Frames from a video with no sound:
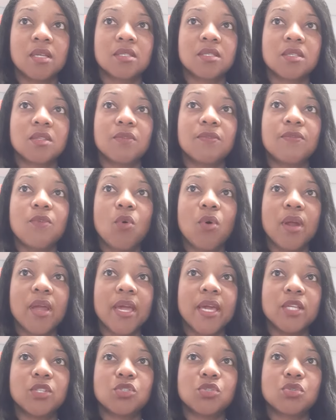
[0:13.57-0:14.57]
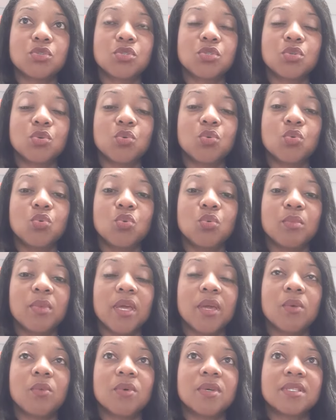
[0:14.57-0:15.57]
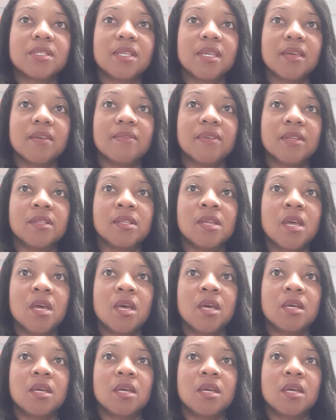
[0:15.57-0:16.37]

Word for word: to the four angels to whom it was given